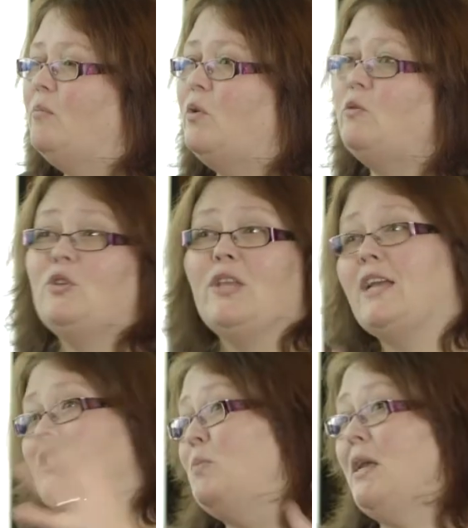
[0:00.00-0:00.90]
But also, I
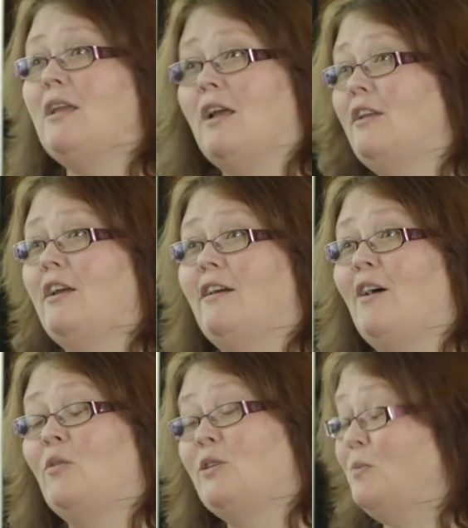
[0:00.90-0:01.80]
want it to be,
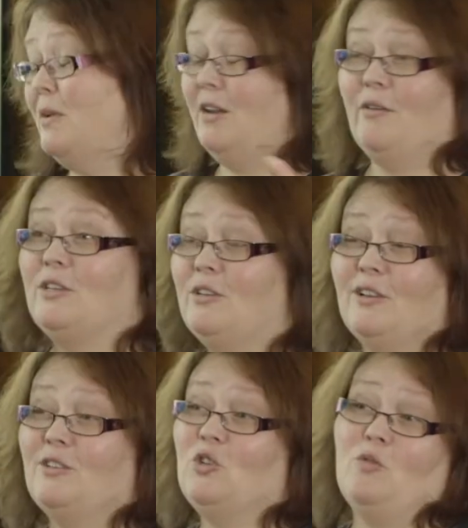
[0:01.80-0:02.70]

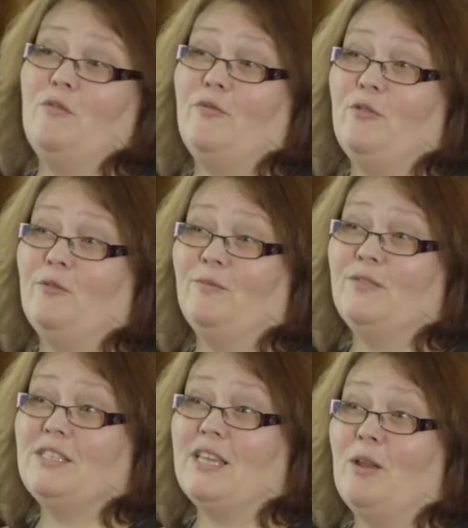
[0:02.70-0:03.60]
a joyful,
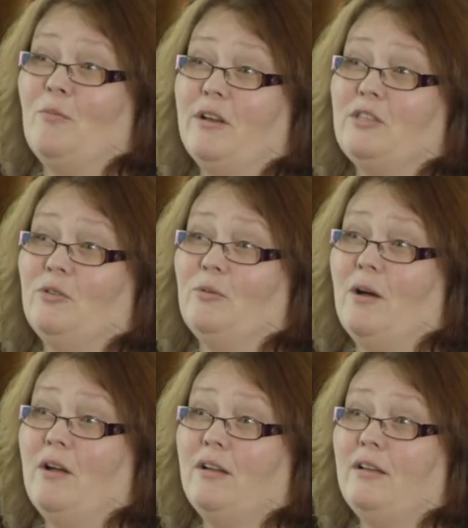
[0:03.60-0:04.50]
celebratory
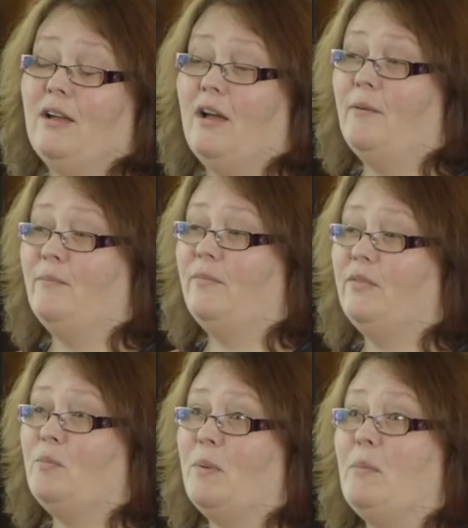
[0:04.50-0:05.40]
work
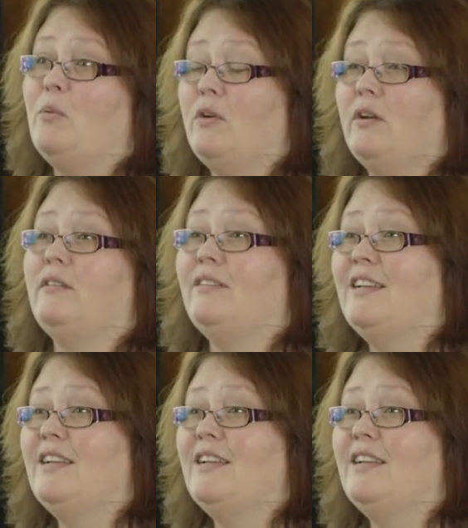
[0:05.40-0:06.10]
that people can